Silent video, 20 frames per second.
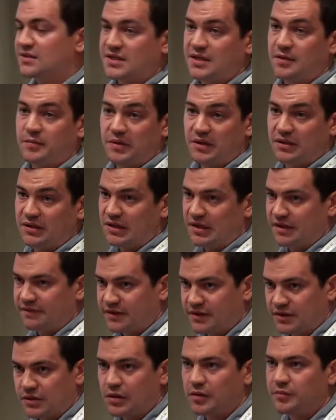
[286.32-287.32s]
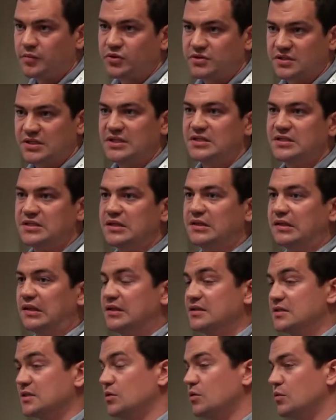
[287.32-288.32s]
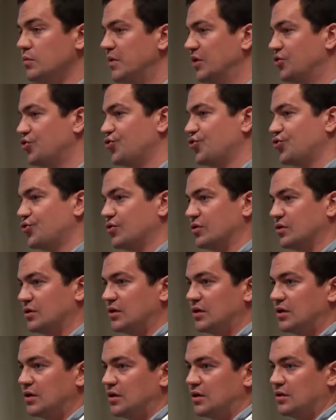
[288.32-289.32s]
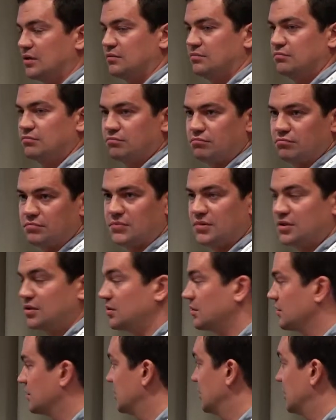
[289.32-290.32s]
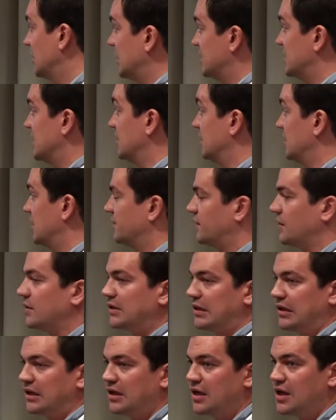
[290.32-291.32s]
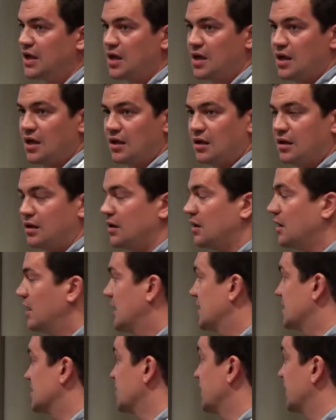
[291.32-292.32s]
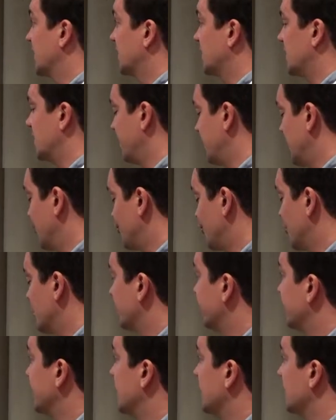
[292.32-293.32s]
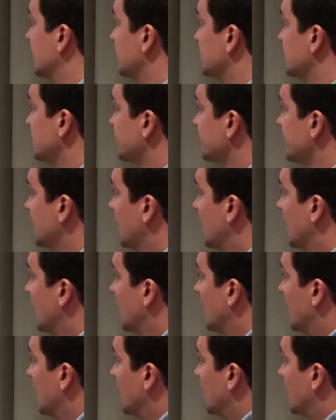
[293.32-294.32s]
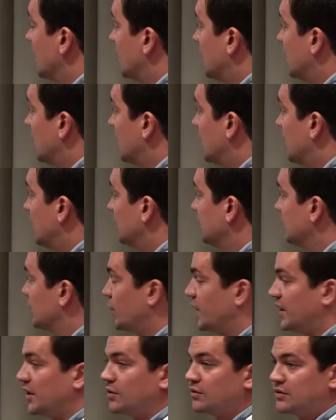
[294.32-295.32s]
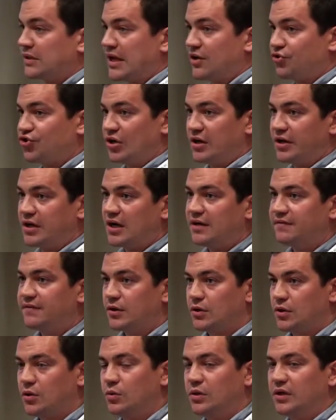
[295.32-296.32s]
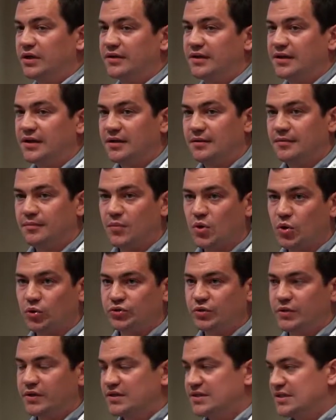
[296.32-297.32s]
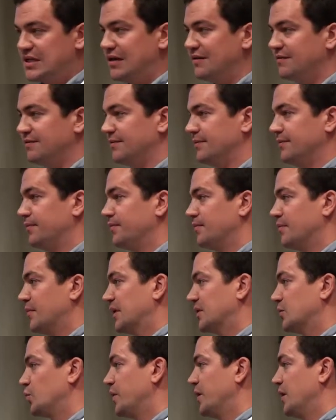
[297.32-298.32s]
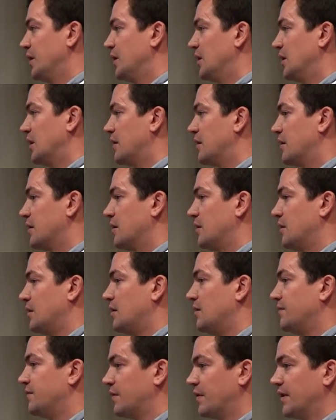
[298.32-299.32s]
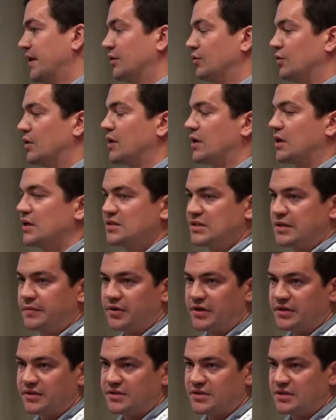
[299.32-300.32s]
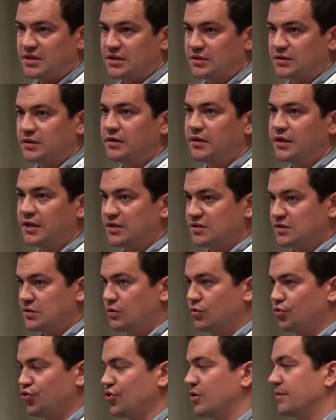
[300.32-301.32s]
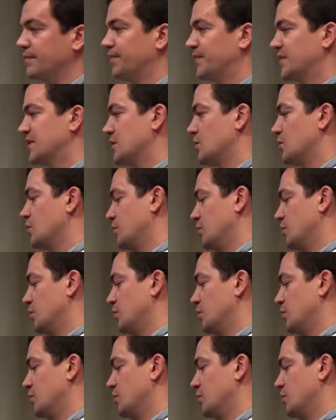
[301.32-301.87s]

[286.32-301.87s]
can be delivered almost instantly, so much, let's say, differently as with conventional vehicles. We don't actually cover only the motor itself, but we are offering to our customers a turnkey solution. So